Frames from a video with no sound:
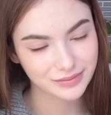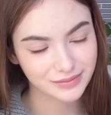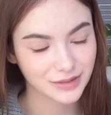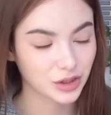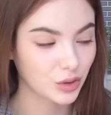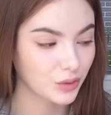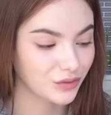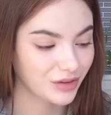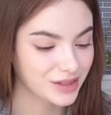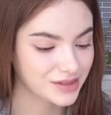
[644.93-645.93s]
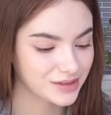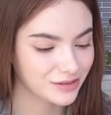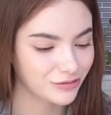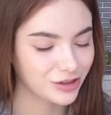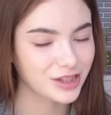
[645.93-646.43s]
You know, that's
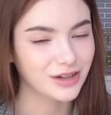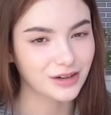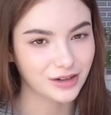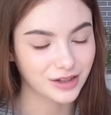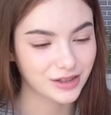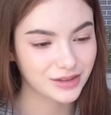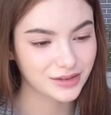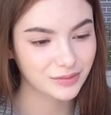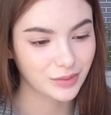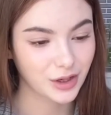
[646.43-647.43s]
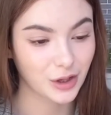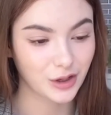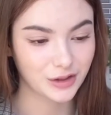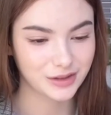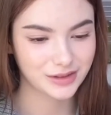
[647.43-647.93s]
really hard because